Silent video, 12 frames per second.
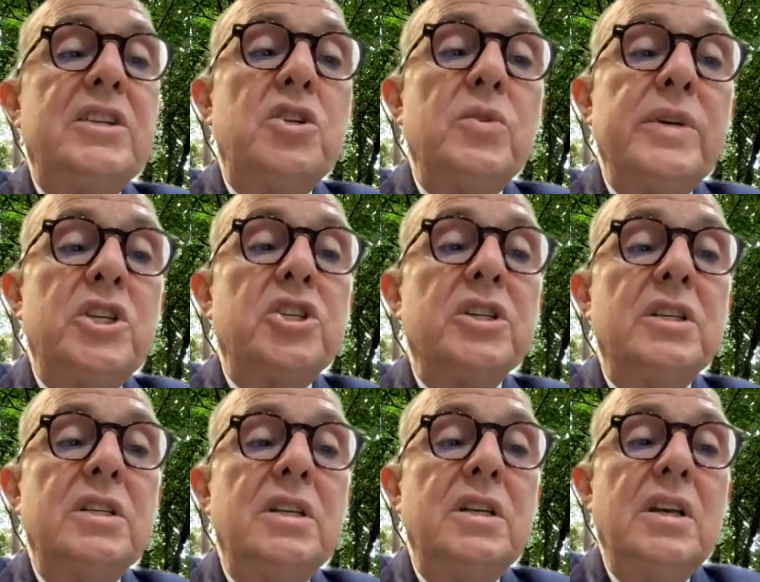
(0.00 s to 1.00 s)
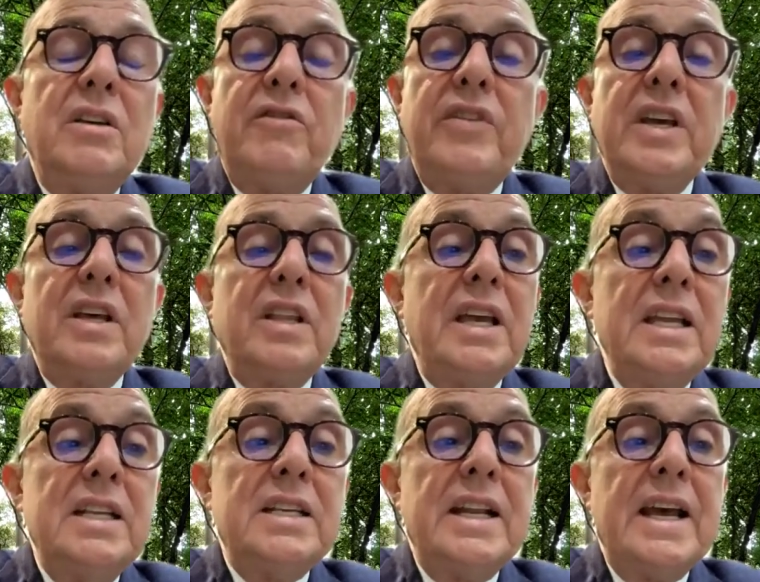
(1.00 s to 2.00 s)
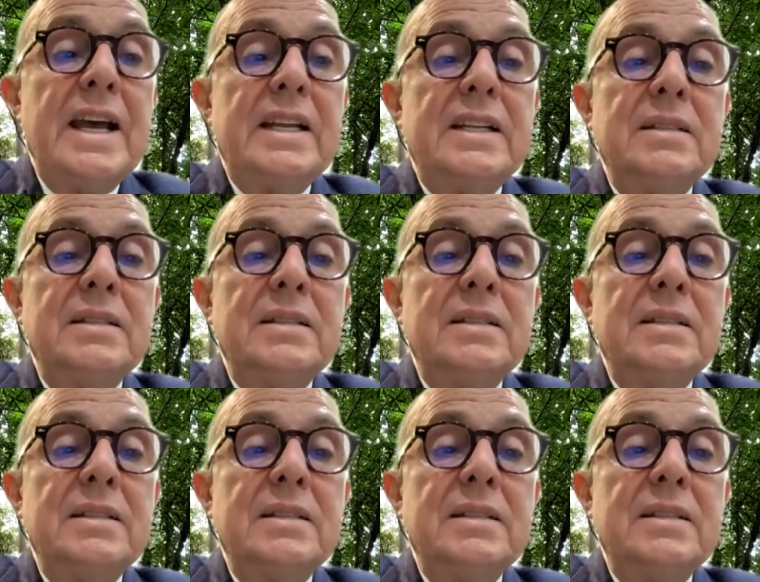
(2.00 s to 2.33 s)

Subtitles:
tuition via the internet.